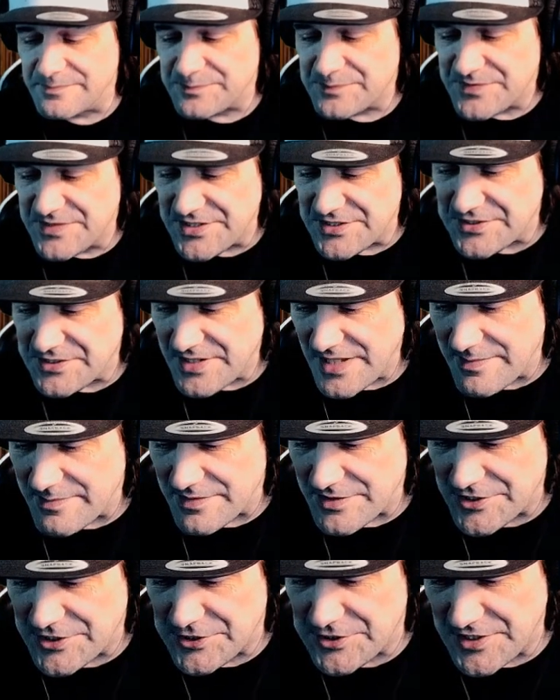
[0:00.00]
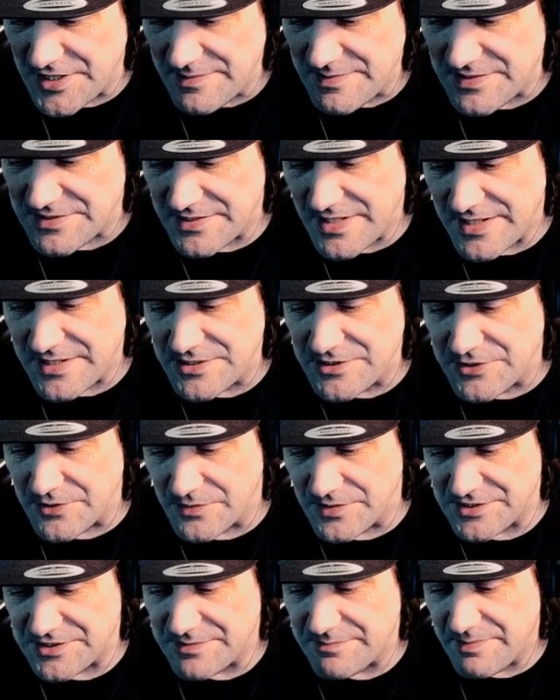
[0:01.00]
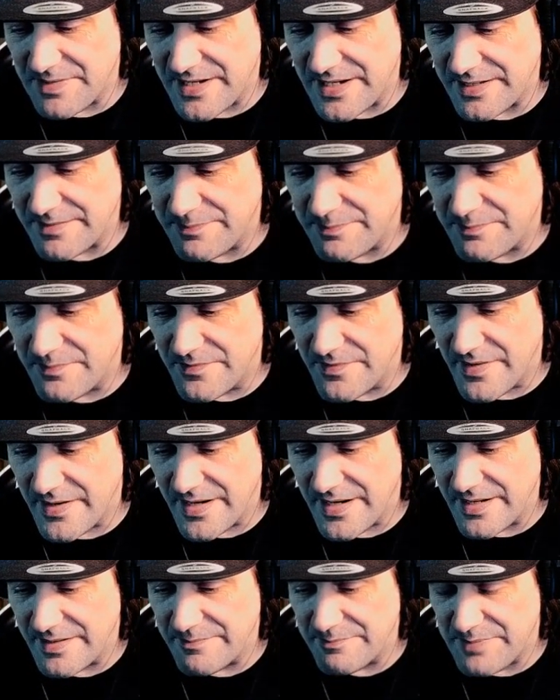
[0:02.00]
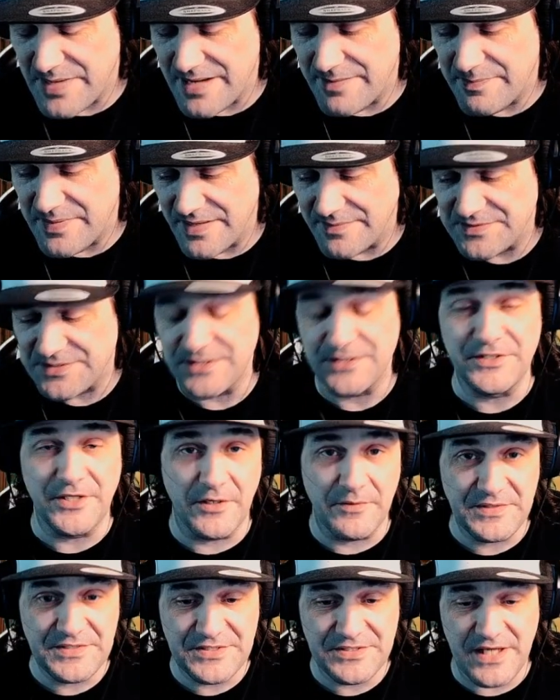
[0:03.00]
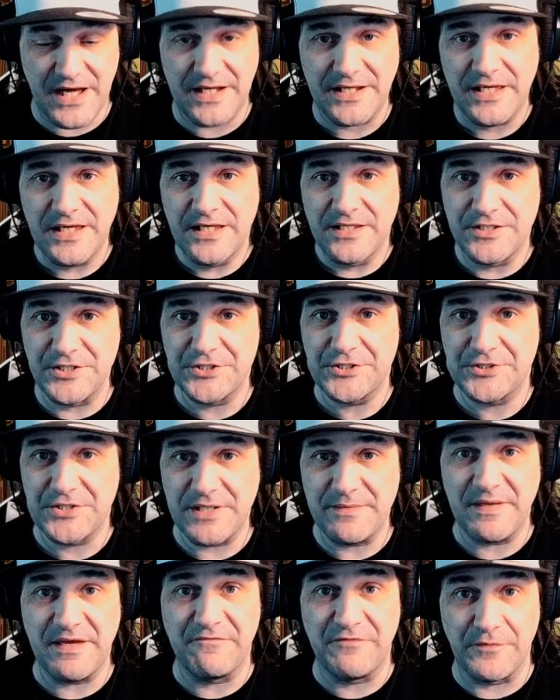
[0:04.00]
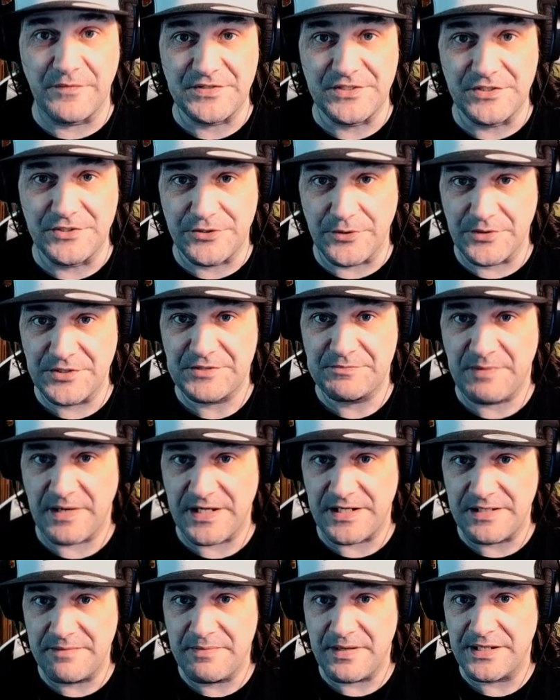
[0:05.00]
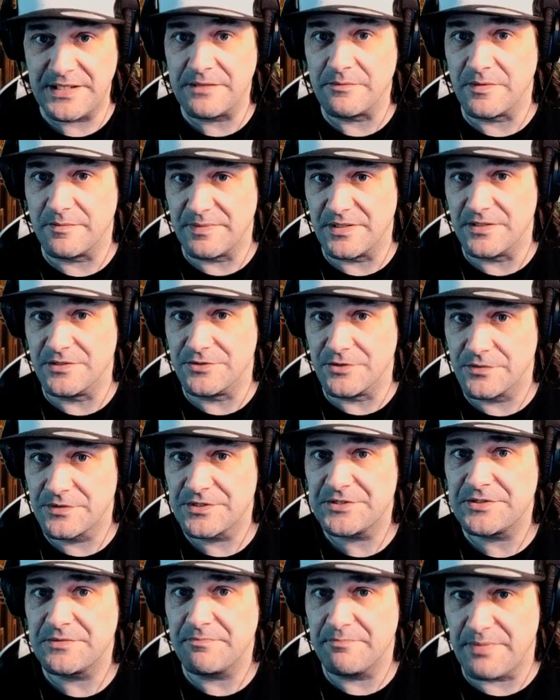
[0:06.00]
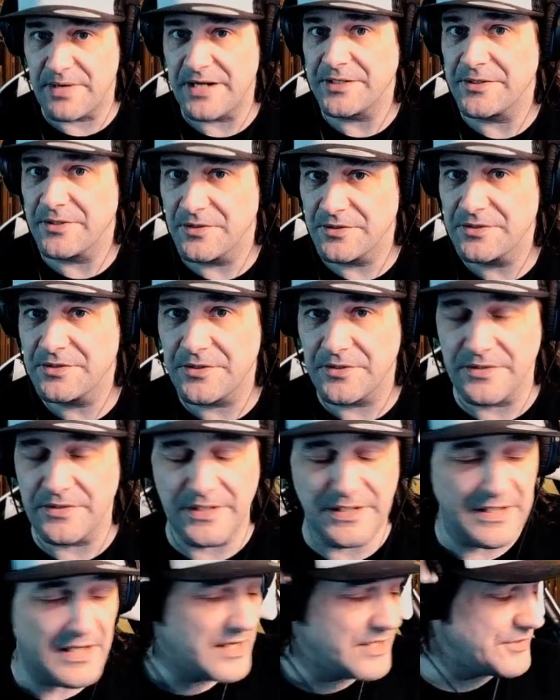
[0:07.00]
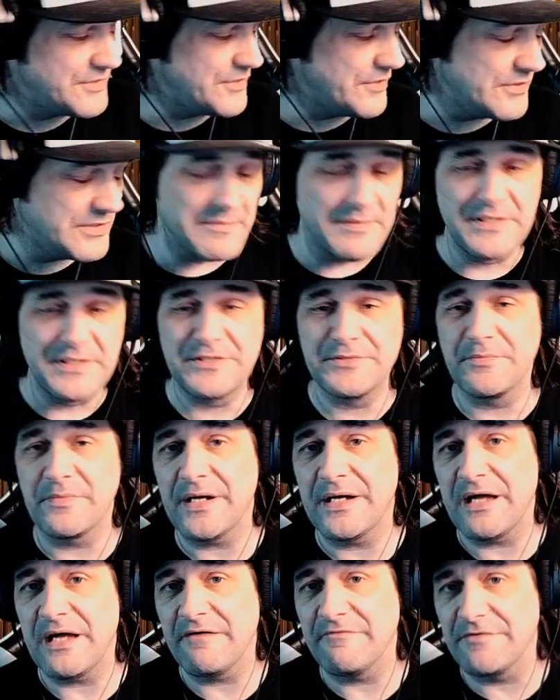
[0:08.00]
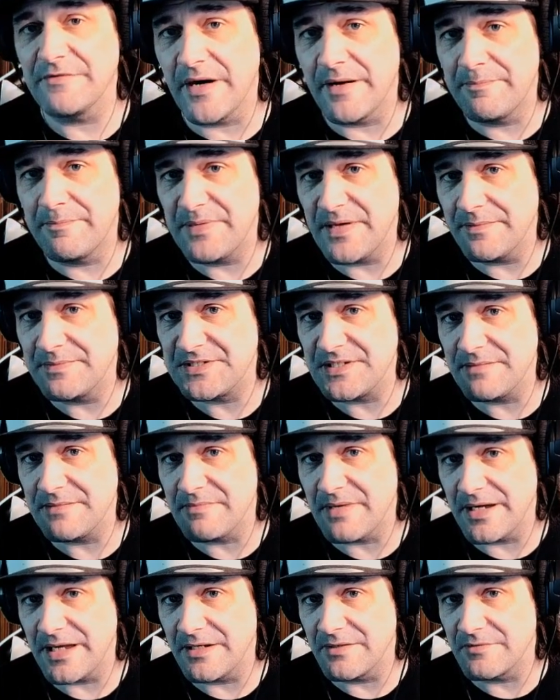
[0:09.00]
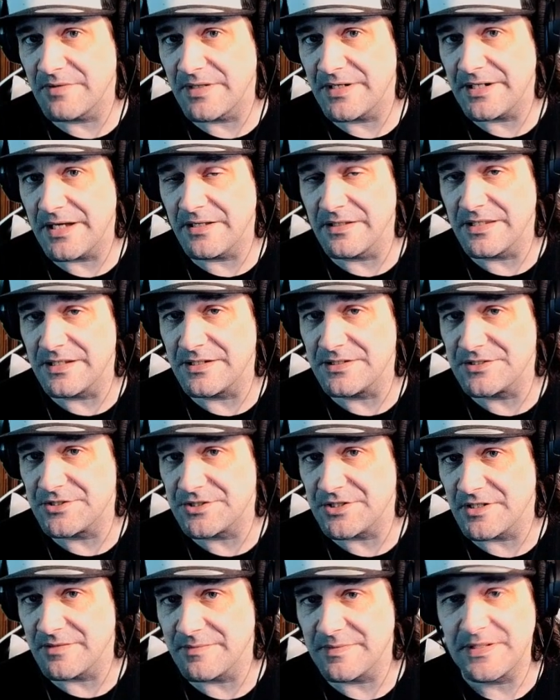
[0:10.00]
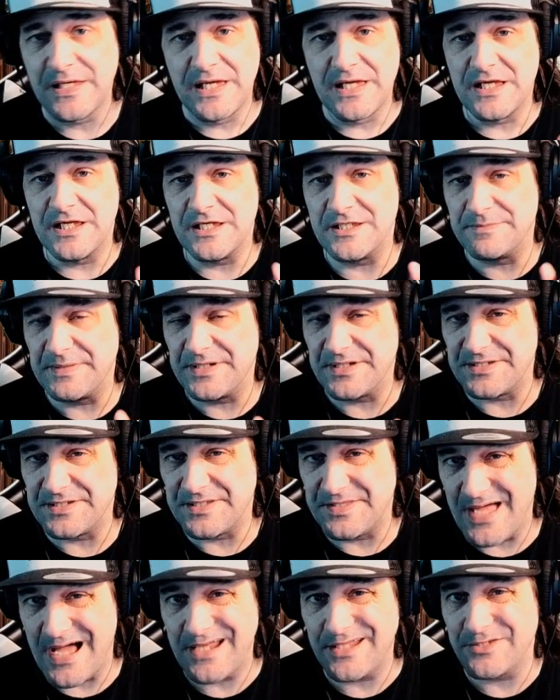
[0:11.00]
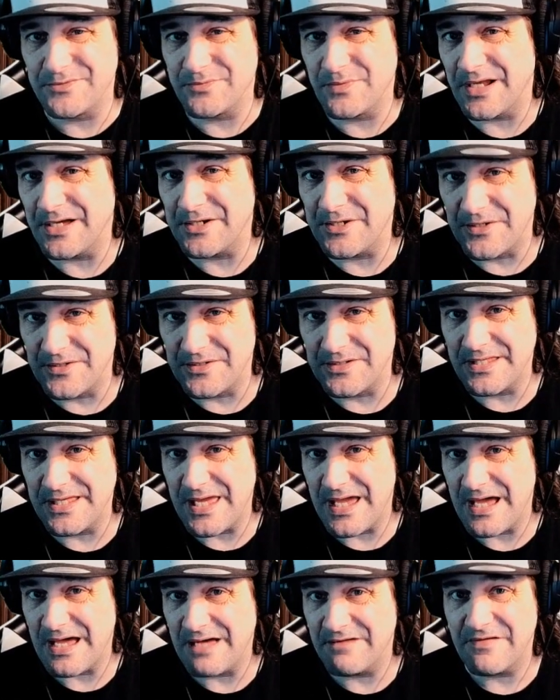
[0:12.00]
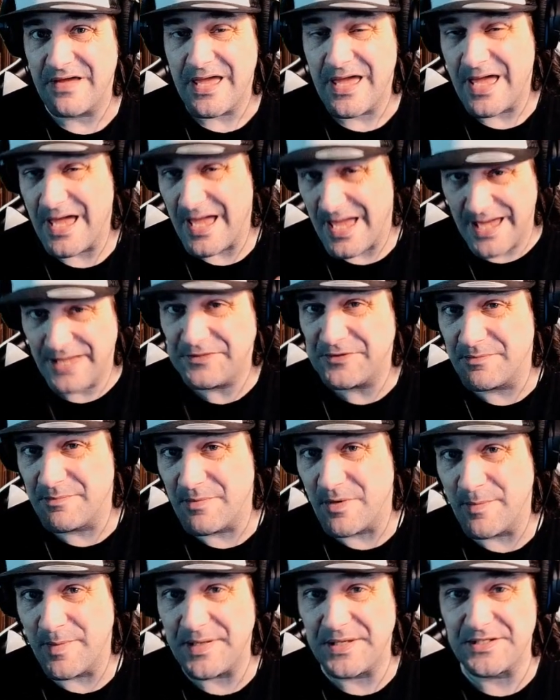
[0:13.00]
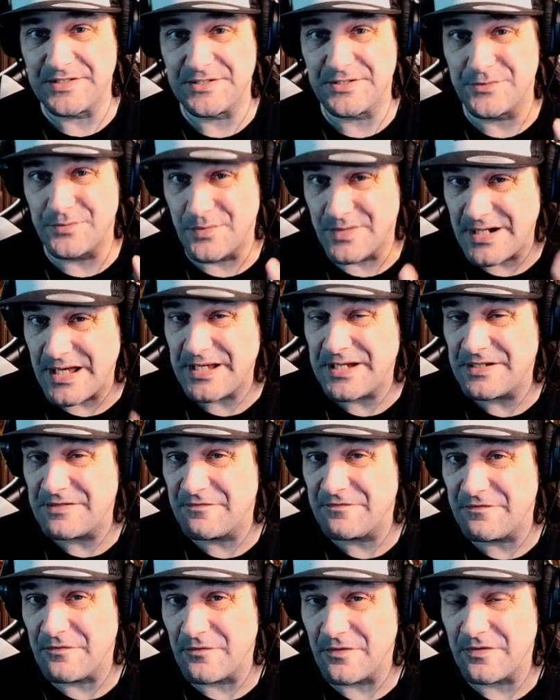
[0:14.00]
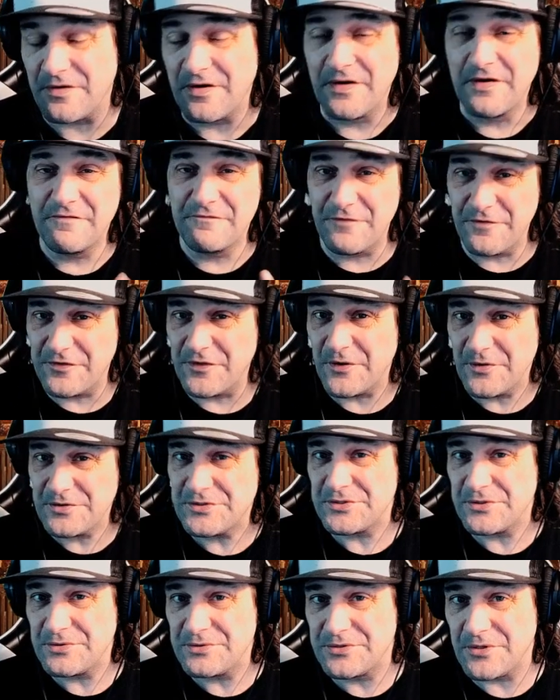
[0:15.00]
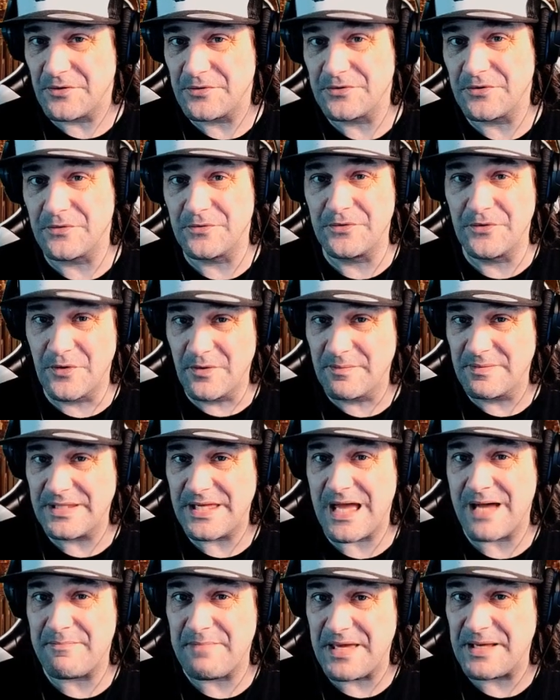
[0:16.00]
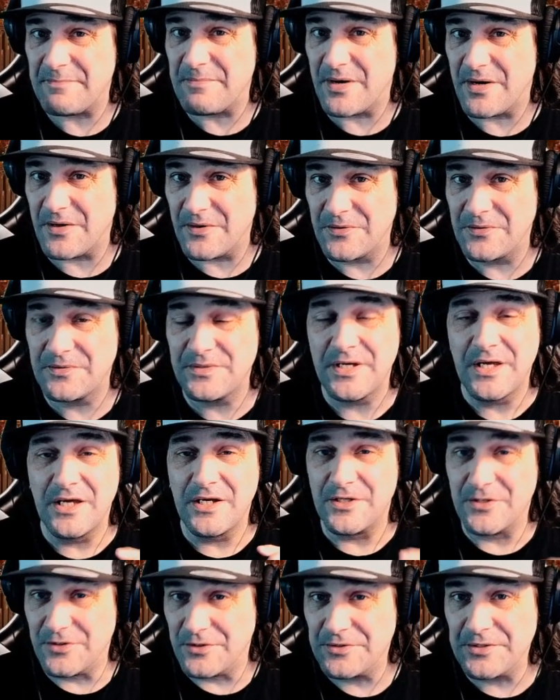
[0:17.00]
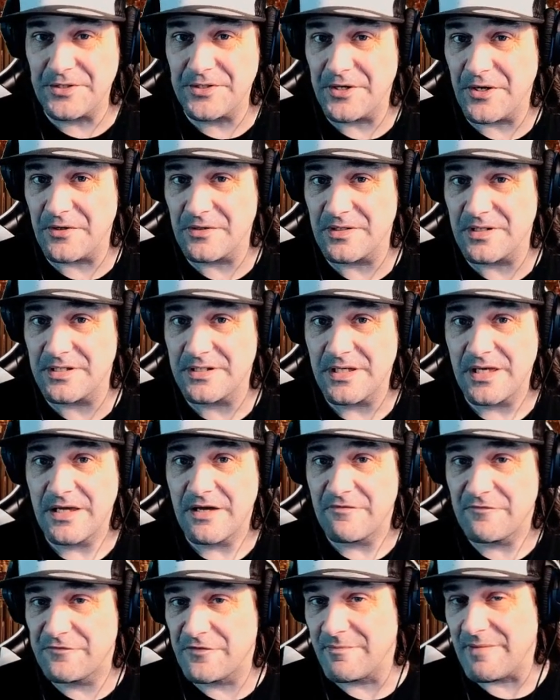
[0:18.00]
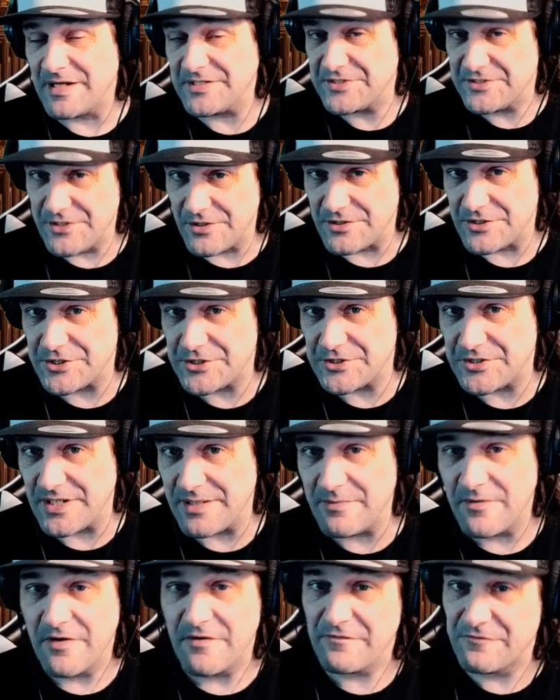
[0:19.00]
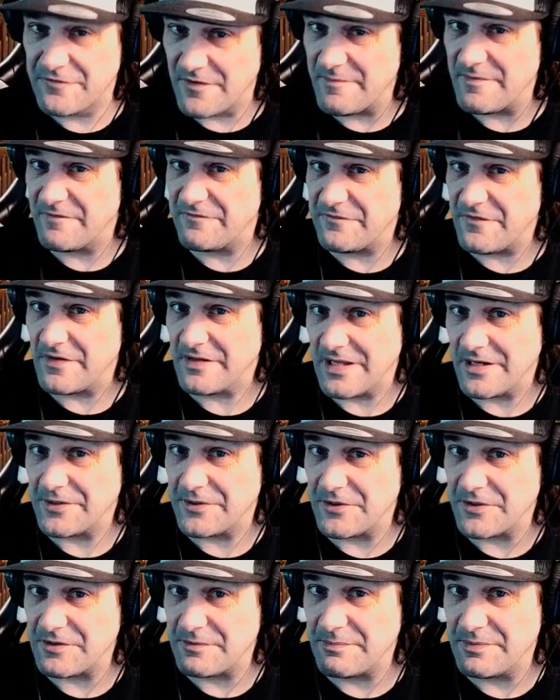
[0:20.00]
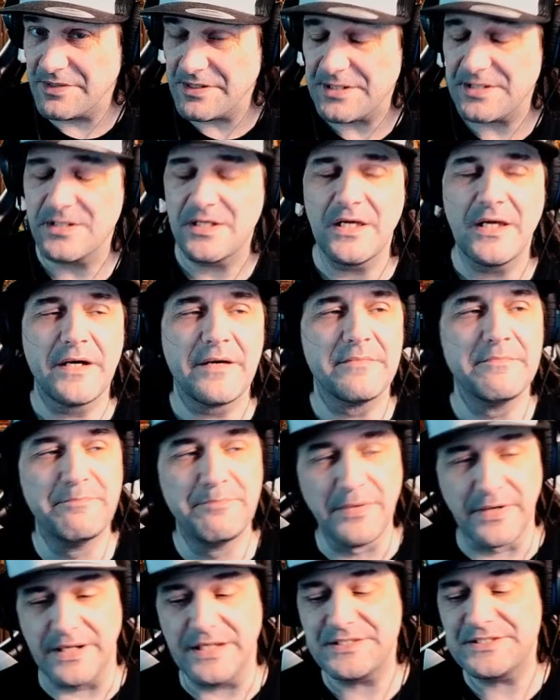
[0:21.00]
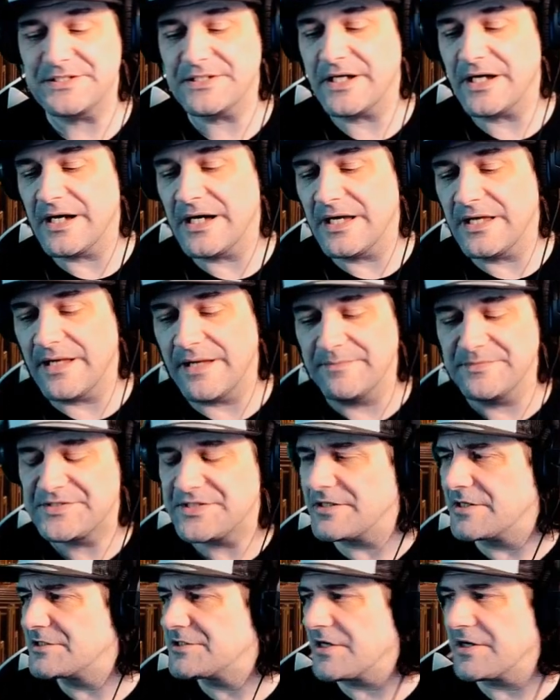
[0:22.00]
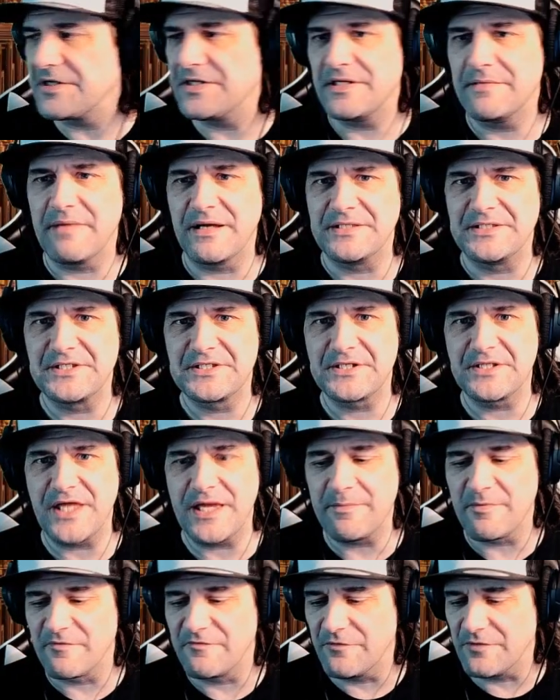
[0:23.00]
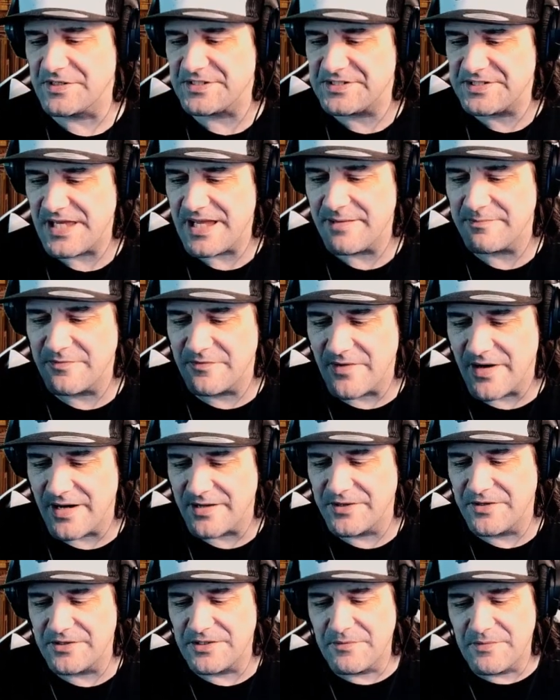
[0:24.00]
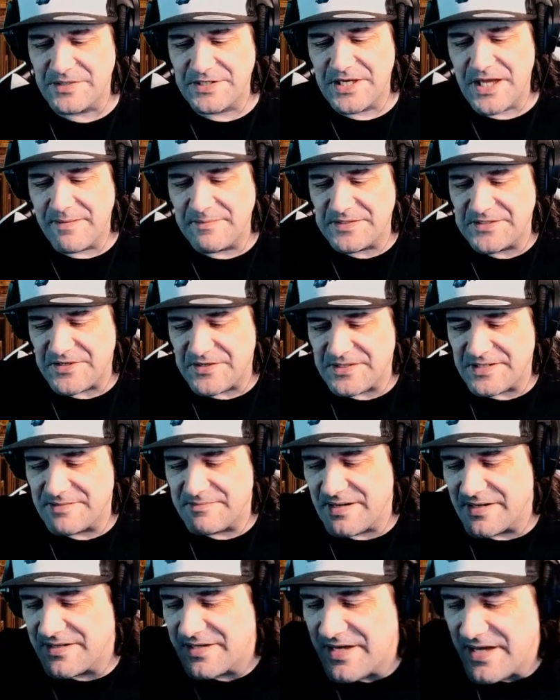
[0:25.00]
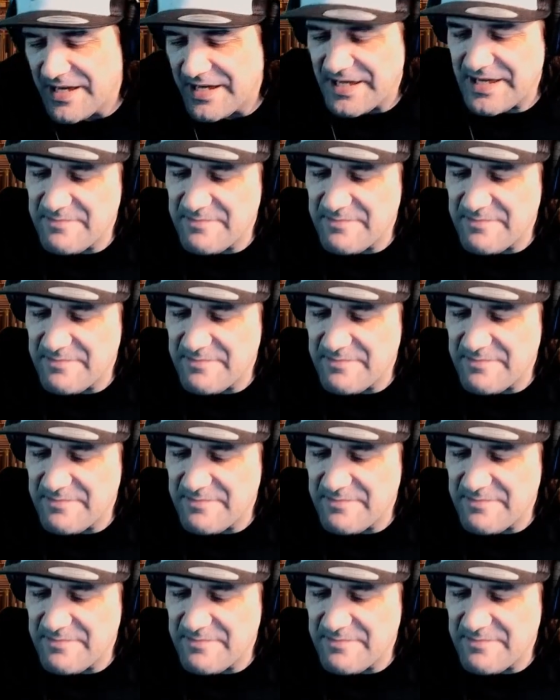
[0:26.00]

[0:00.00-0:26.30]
Disclaimer: this stream is not endorsed by Pepsi. No, it's not. This stream, if it was endorsed by anybody, it would be endorsed by Coca-Cola. The only reason why I have a Pepsi in my hand right now, ladies and gentlemen, is because that is what I currently have at the moment, because it's what I can afford. For those who don't know, normally I make my own Nuka-Cola from my soda stream from the Fallout cookbook, but I'm sitting here talking in my disclaimer voice. Damn, Goody, when you got me talking in